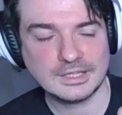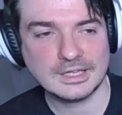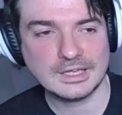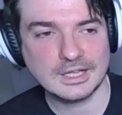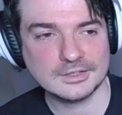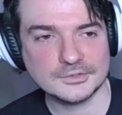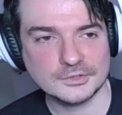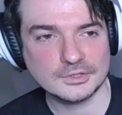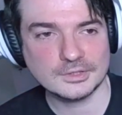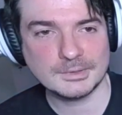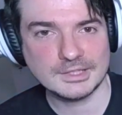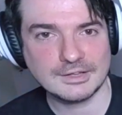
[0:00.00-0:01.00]

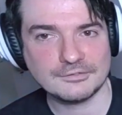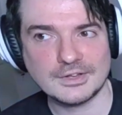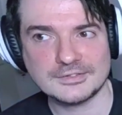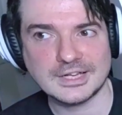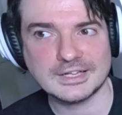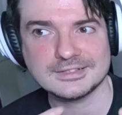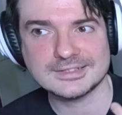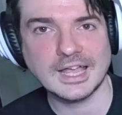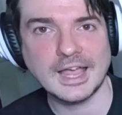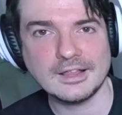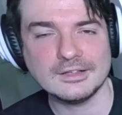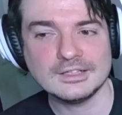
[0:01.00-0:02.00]
Culture, maid cafes like
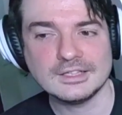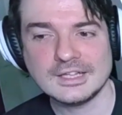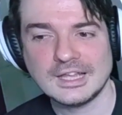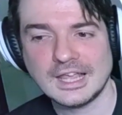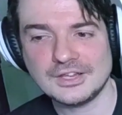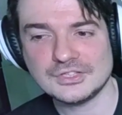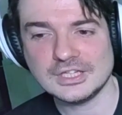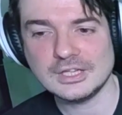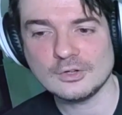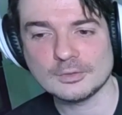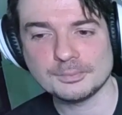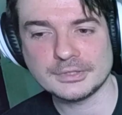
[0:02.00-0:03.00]
style, and she
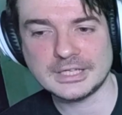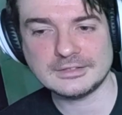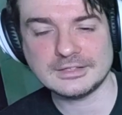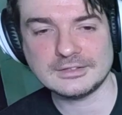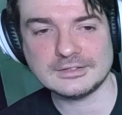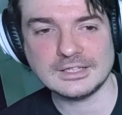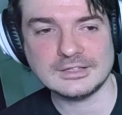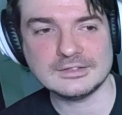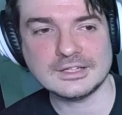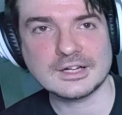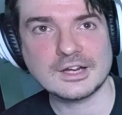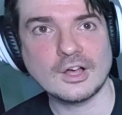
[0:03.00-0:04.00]
incorporated it in
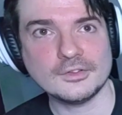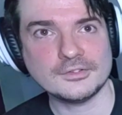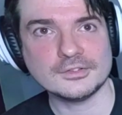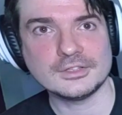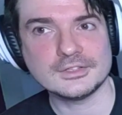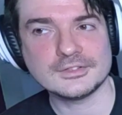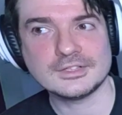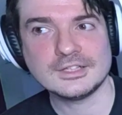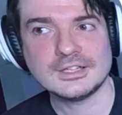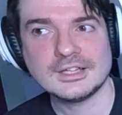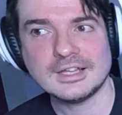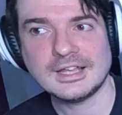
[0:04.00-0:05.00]
their concerts.
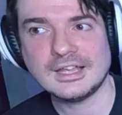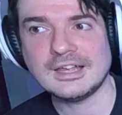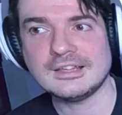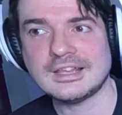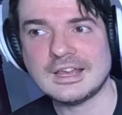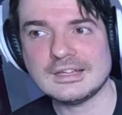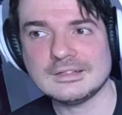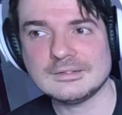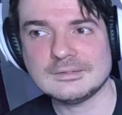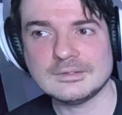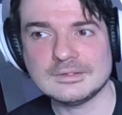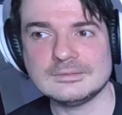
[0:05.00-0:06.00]
That
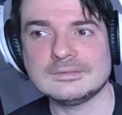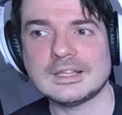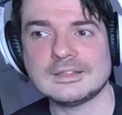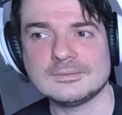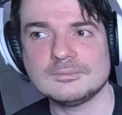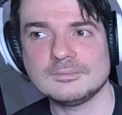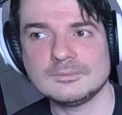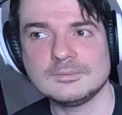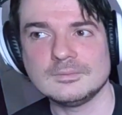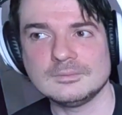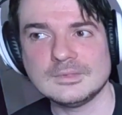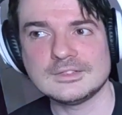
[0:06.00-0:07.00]

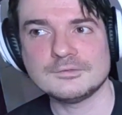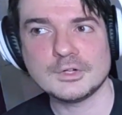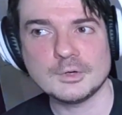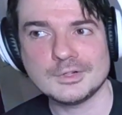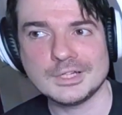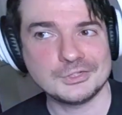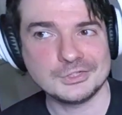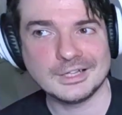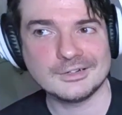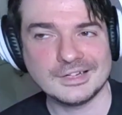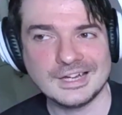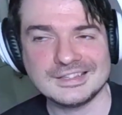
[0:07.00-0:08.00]
it's very original,
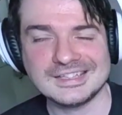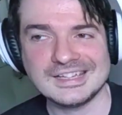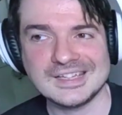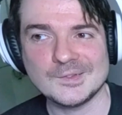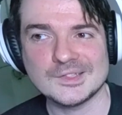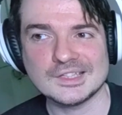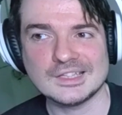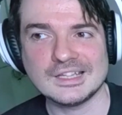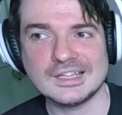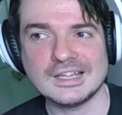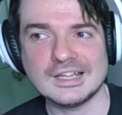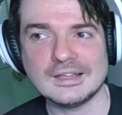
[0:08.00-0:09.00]
right? And gives
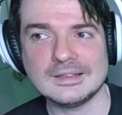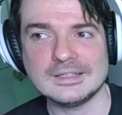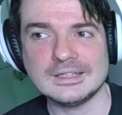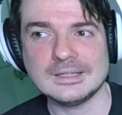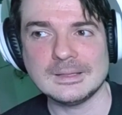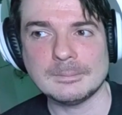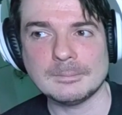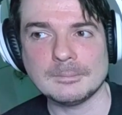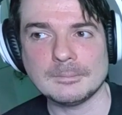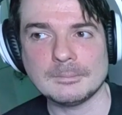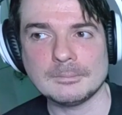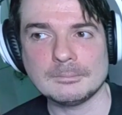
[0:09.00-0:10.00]
the
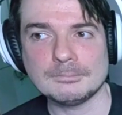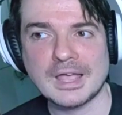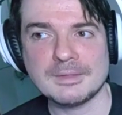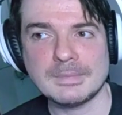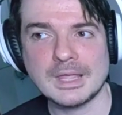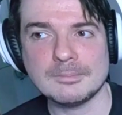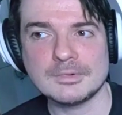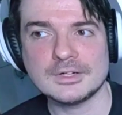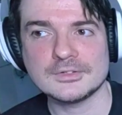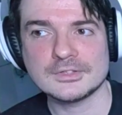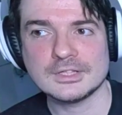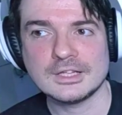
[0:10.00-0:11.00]
band
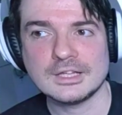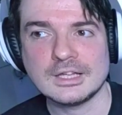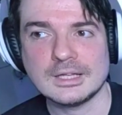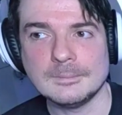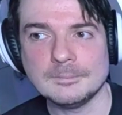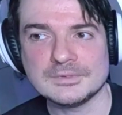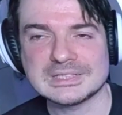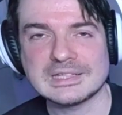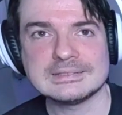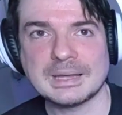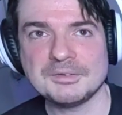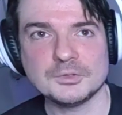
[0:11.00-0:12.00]
members
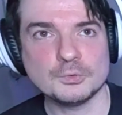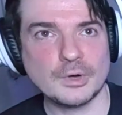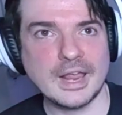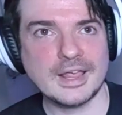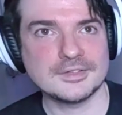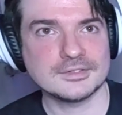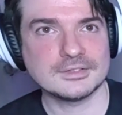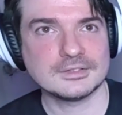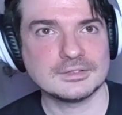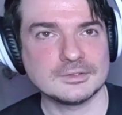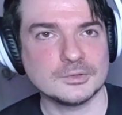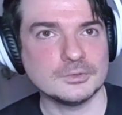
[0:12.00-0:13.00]
some time to rest
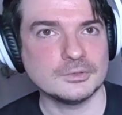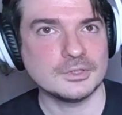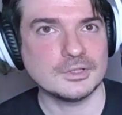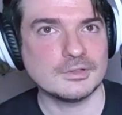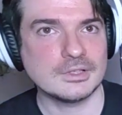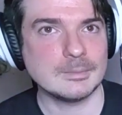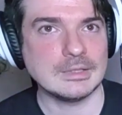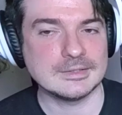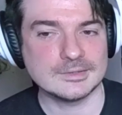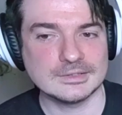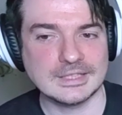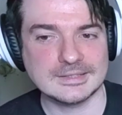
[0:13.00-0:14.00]
too, you know what I mean?
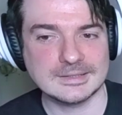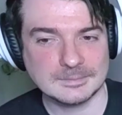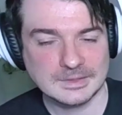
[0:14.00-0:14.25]
So that's